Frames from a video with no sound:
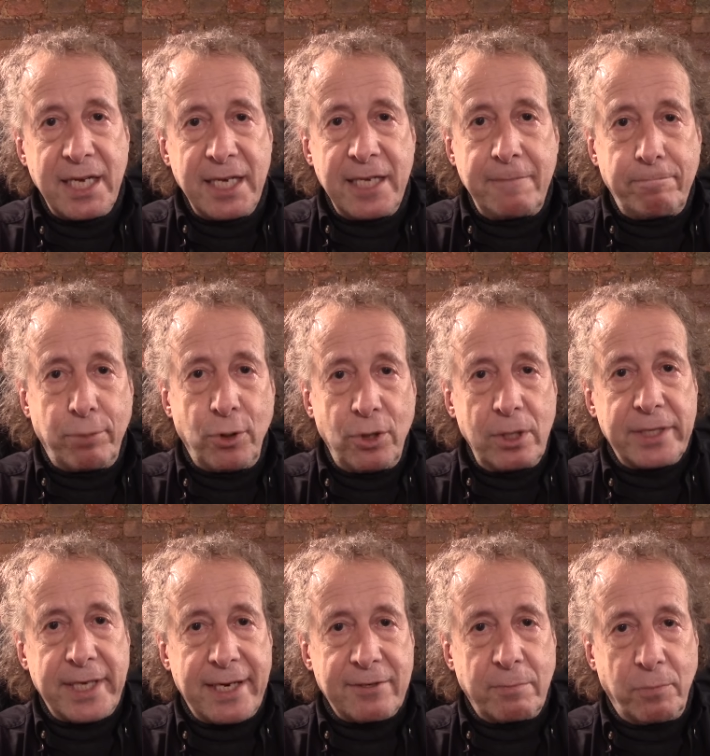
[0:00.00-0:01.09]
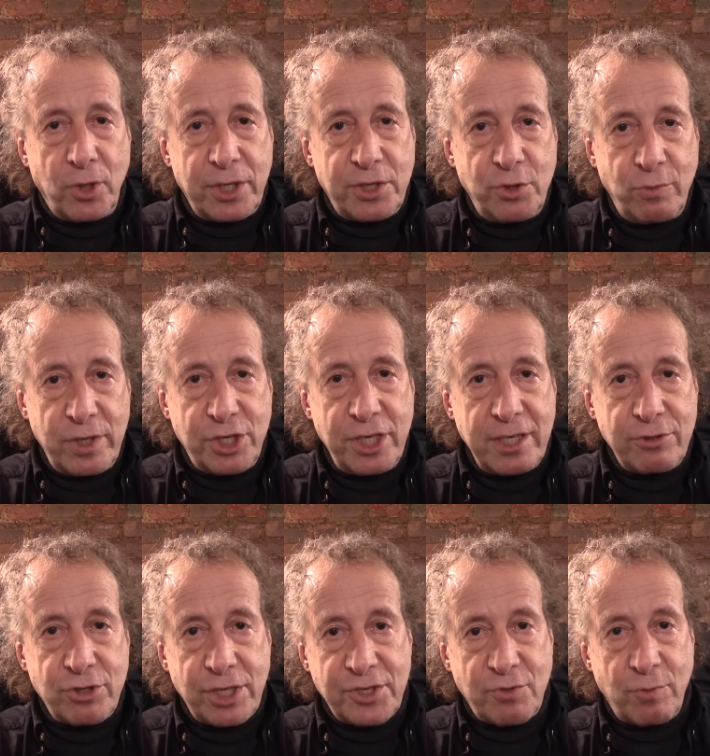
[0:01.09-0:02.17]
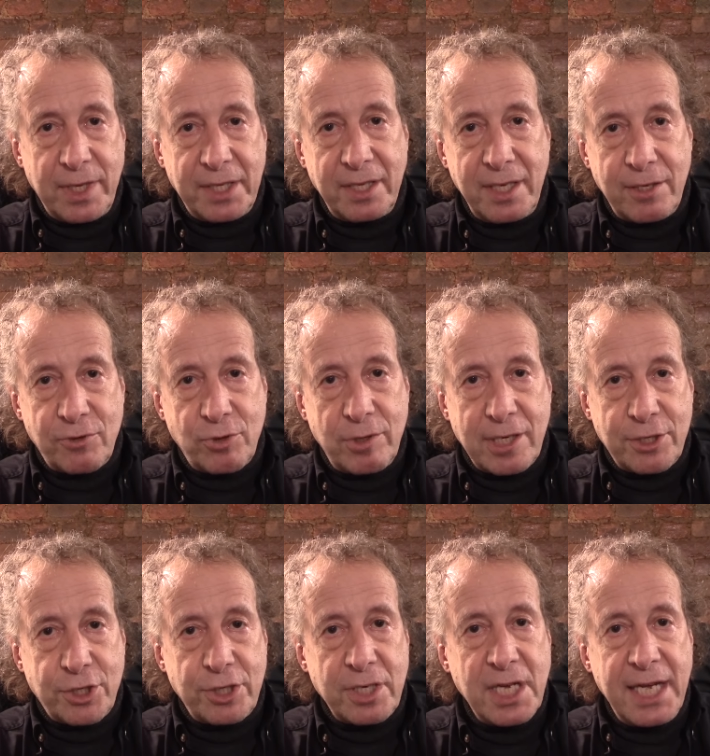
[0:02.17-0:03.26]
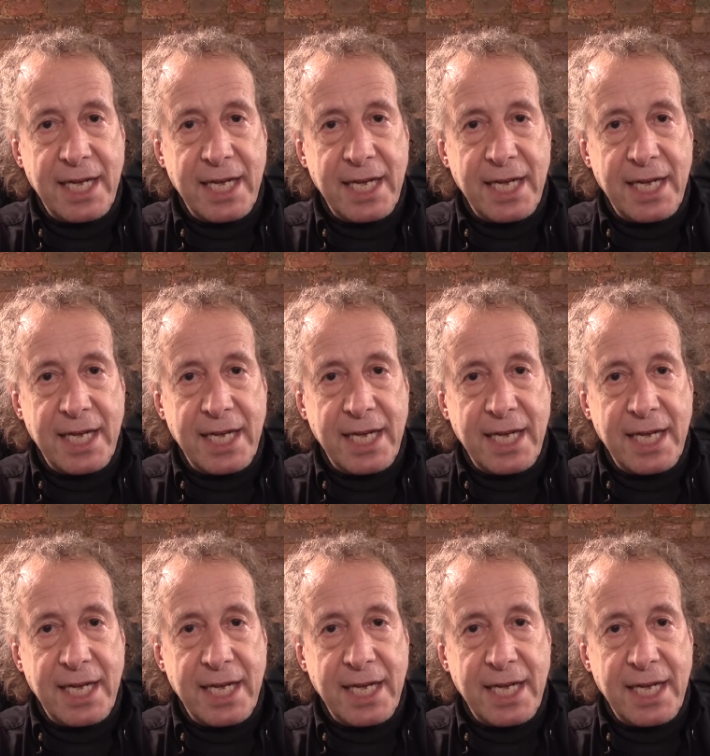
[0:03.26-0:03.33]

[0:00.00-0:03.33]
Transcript: He pulled out a book to which he had just written the introduction,